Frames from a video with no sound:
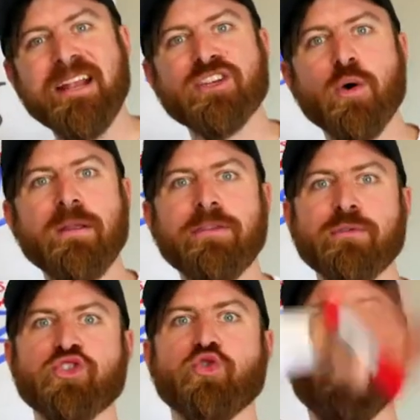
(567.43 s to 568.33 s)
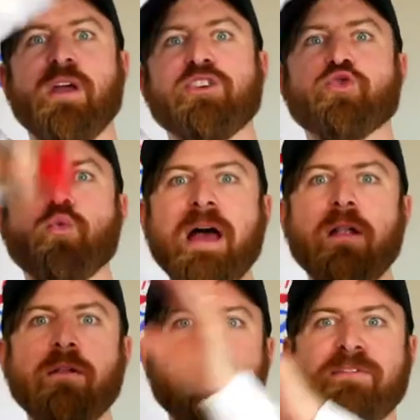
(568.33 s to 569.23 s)
it's going through
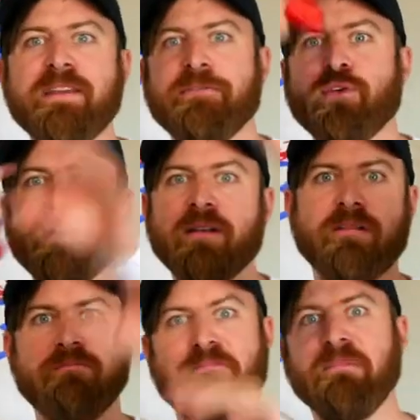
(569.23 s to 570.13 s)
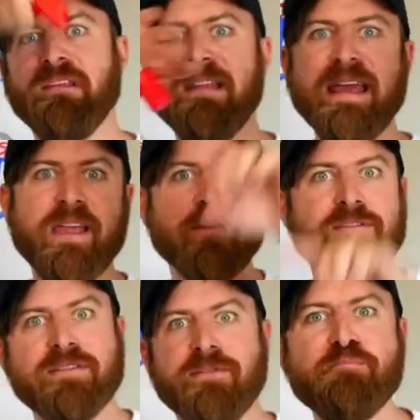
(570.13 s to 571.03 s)
12 different
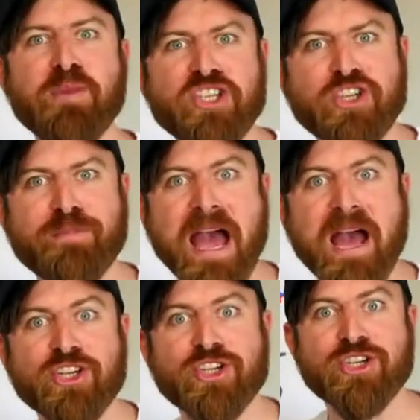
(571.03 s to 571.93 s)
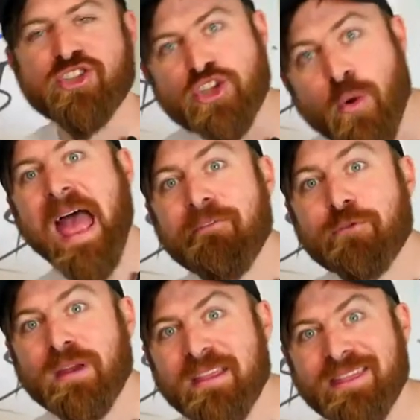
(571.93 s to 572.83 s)
layers of mishmash, so
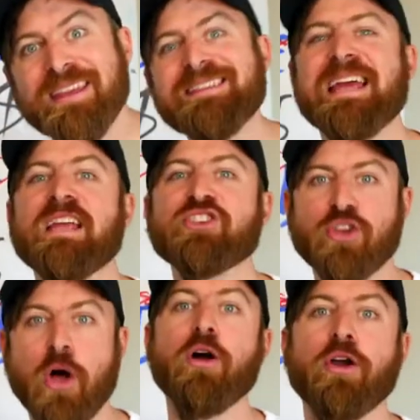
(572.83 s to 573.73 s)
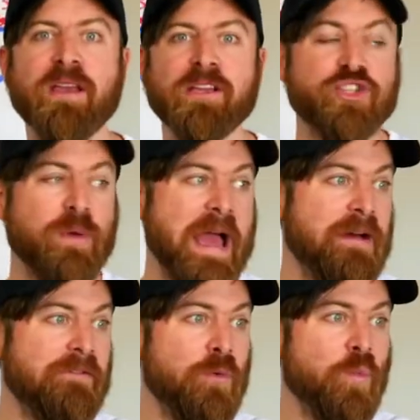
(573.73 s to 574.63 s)
everything takes longer because you
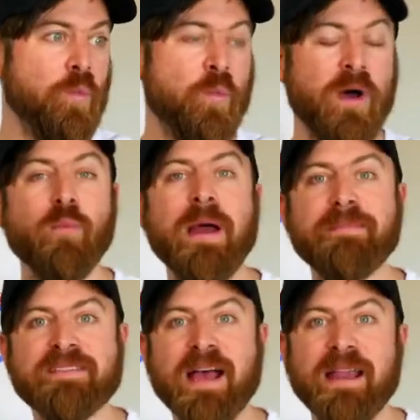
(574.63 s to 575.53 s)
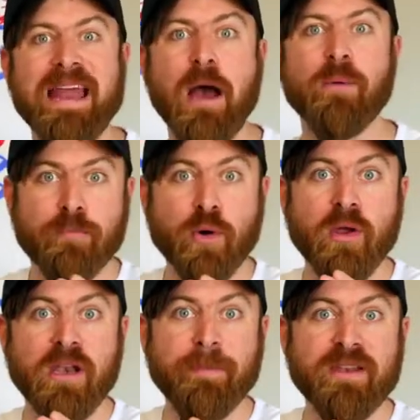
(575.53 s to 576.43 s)
have one website now is
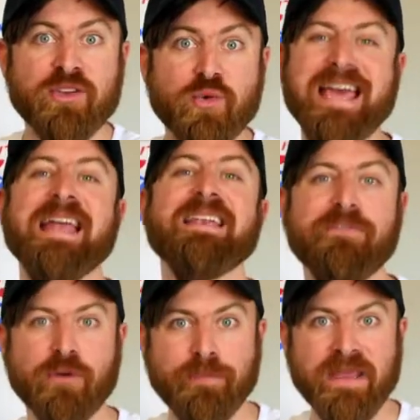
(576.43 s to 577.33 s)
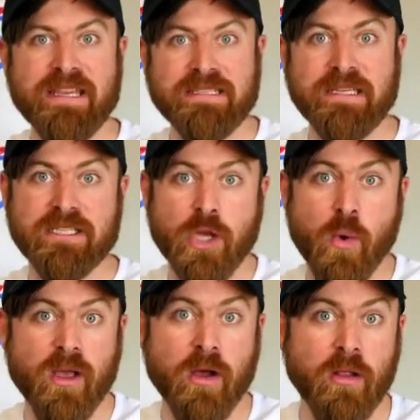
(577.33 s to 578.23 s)
broken up into 10 different pieces
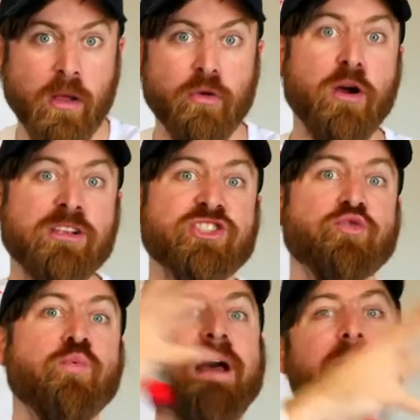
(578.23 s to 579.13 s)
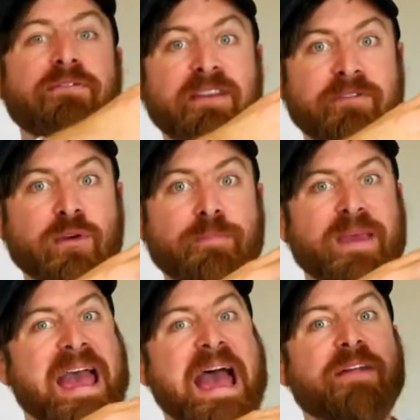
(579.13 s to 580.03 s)
going all across 12 different
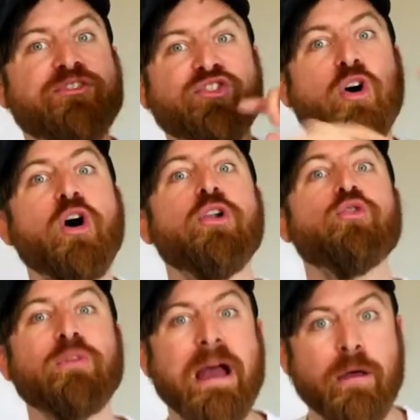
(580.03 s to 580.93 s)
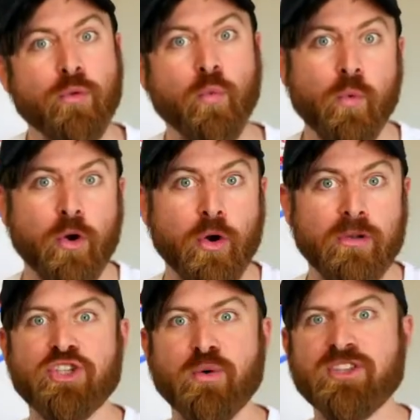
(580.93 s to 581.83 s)
paths all around the
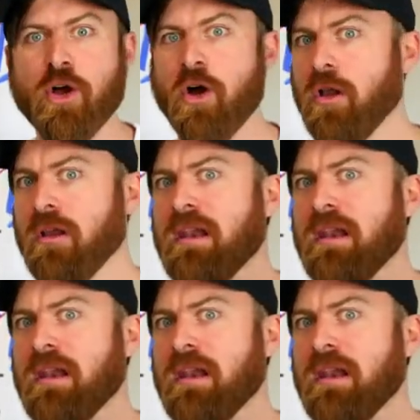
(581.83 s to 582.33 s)
world. So it's all